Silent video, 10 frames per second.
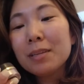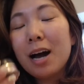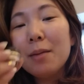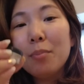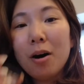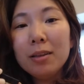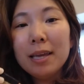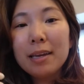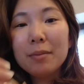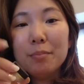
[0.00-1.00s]
I bought
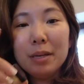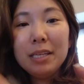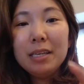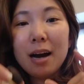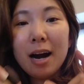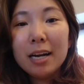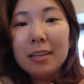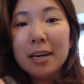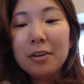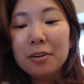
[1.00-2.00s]
like a mini
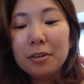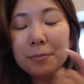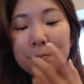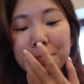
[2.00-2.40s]
highlighter